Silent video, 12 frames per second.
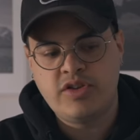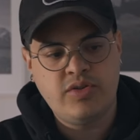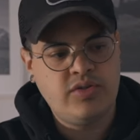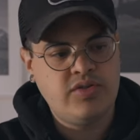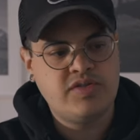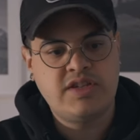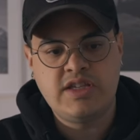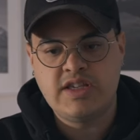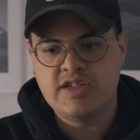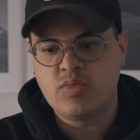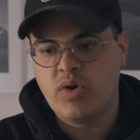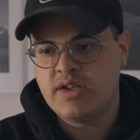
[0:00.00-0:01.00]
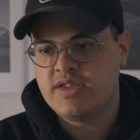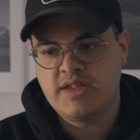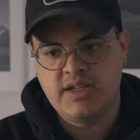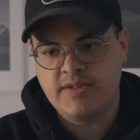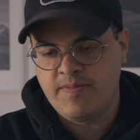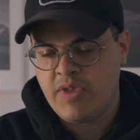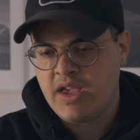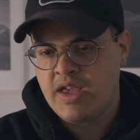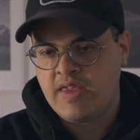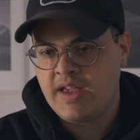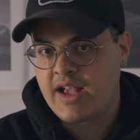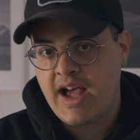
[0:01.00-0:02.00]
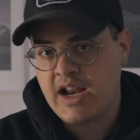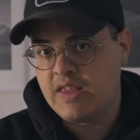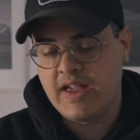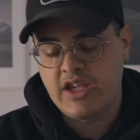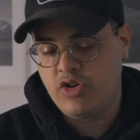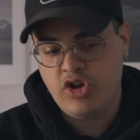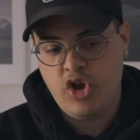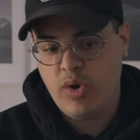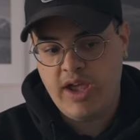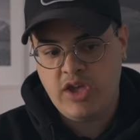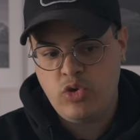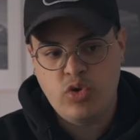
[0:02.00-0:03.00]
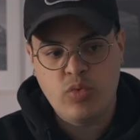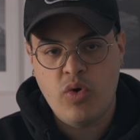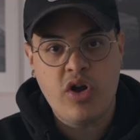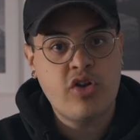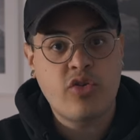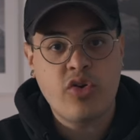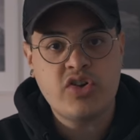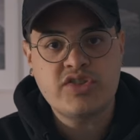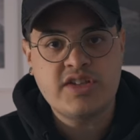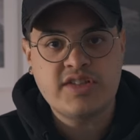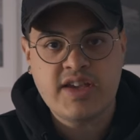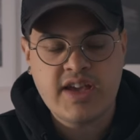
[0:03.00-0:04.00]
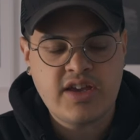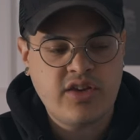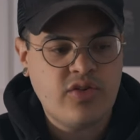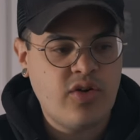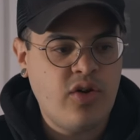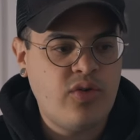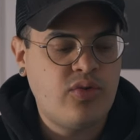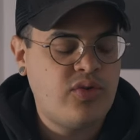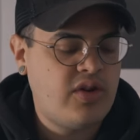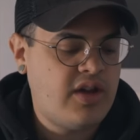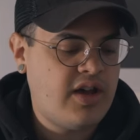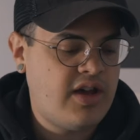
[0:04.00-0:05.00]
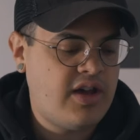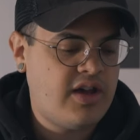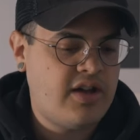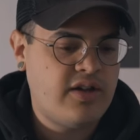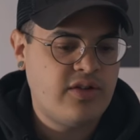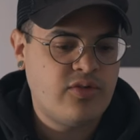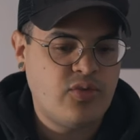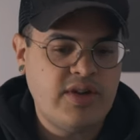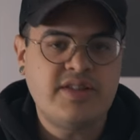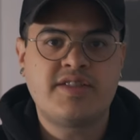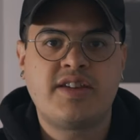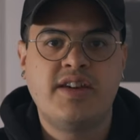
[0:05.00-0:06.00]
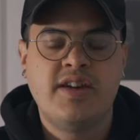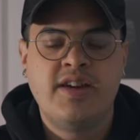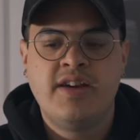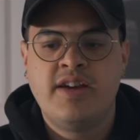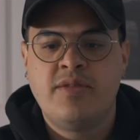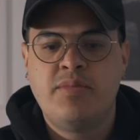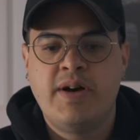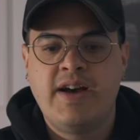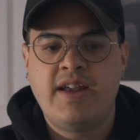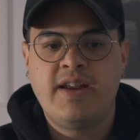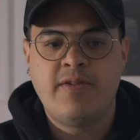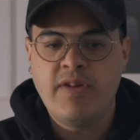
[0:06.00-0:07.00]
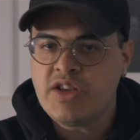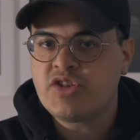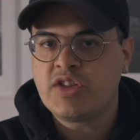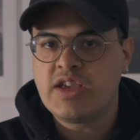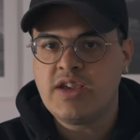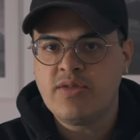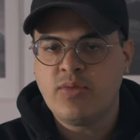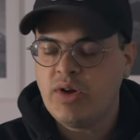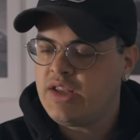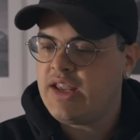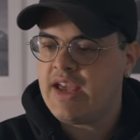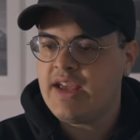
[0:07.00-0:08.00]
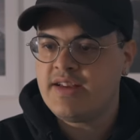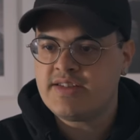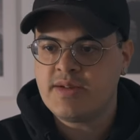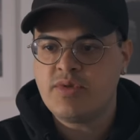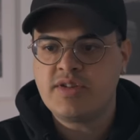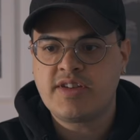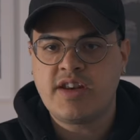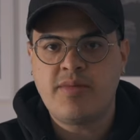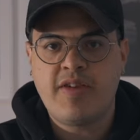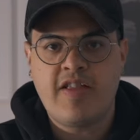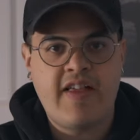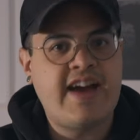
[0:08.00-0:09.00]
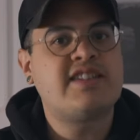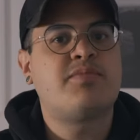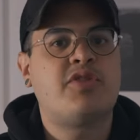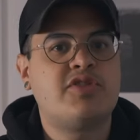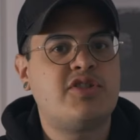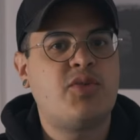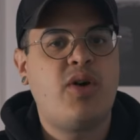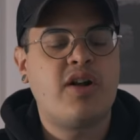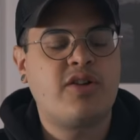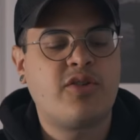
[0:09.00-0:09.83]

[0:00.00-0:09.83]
You, you see these once and they kind of let you know, hey, you You can walk across this at your own uh, risk, but eventually, one day, someone is gonna be the last person to walk